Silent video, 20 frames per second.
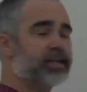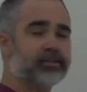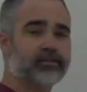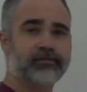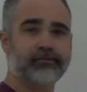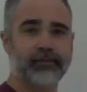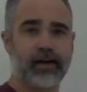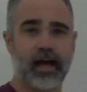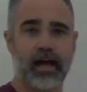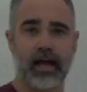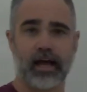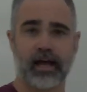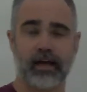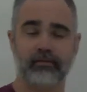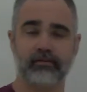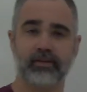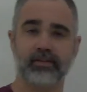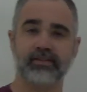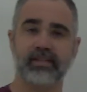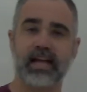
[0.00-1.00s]

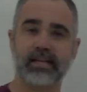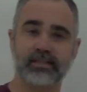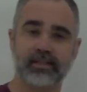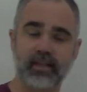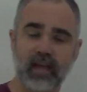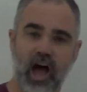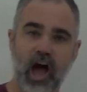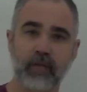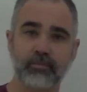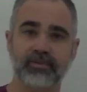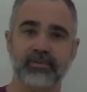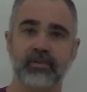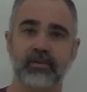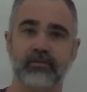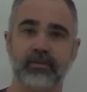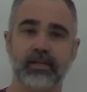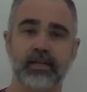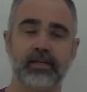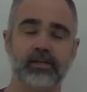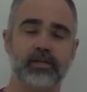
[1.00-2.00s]
5 because that's the opposite
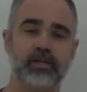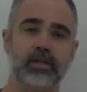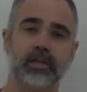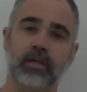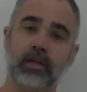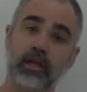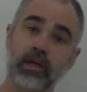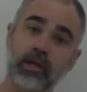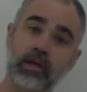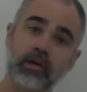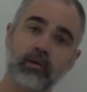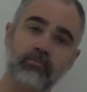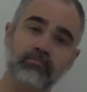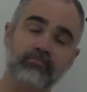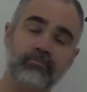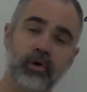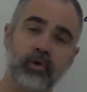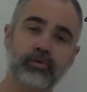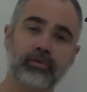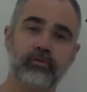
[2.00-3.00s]
of addition.
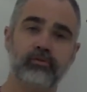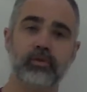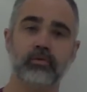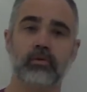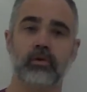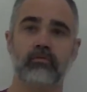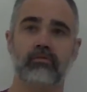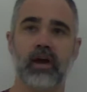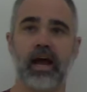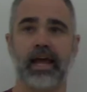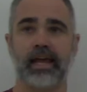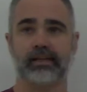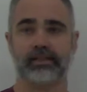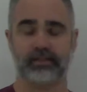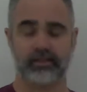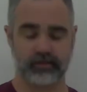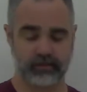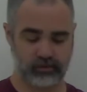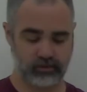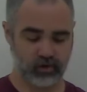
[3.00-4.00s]
Both of you are right.
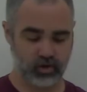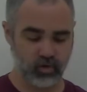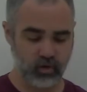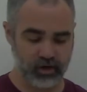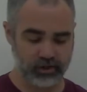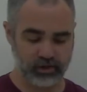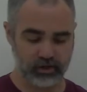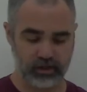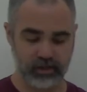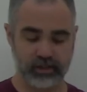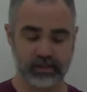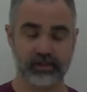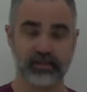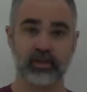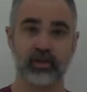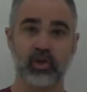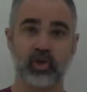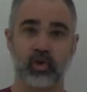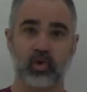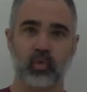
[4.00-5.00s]
The question
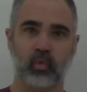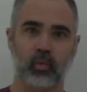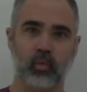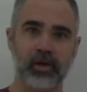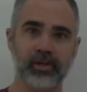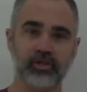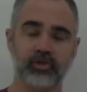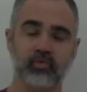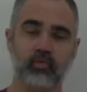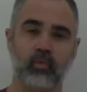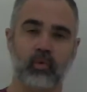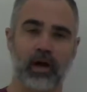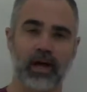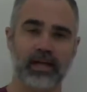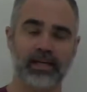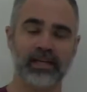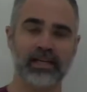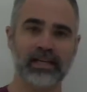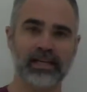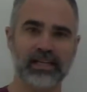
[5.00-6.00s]
is, which
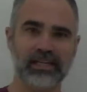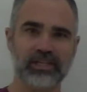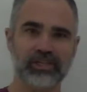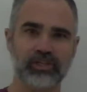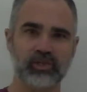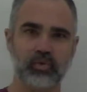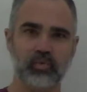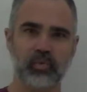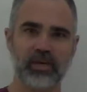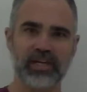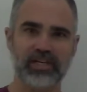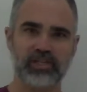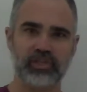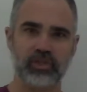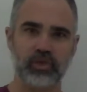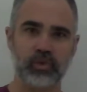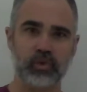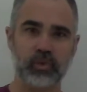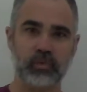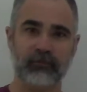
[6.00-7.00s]
one do we
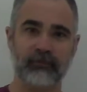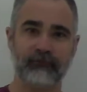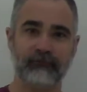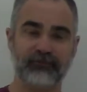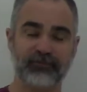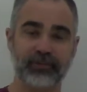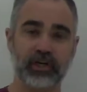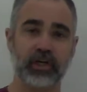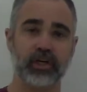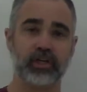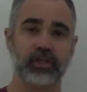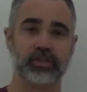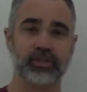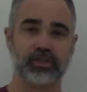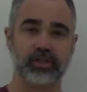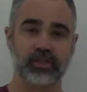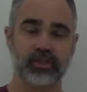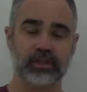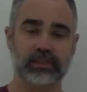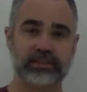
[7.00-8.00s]
do
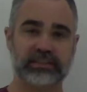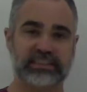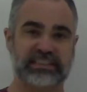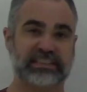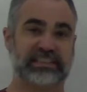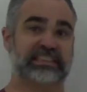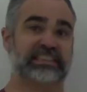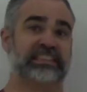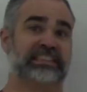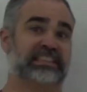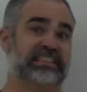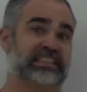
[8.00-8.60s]
first?